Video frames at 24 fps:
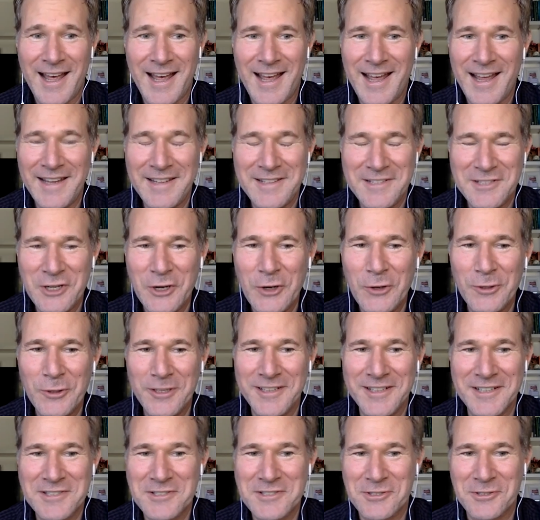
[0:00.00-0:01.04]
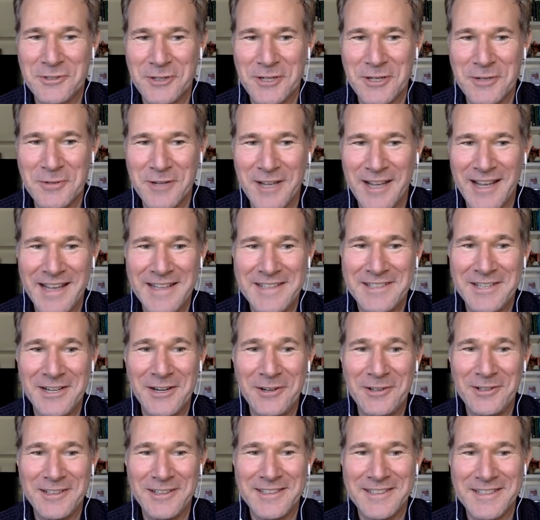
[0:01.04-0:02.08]
I totally disagree. I
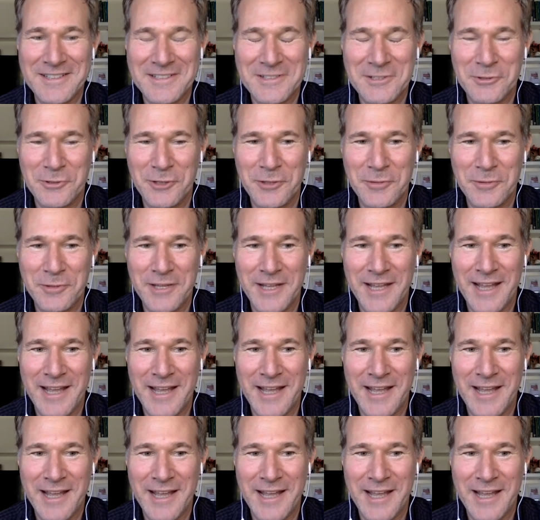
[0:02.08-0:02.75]
totally disagree with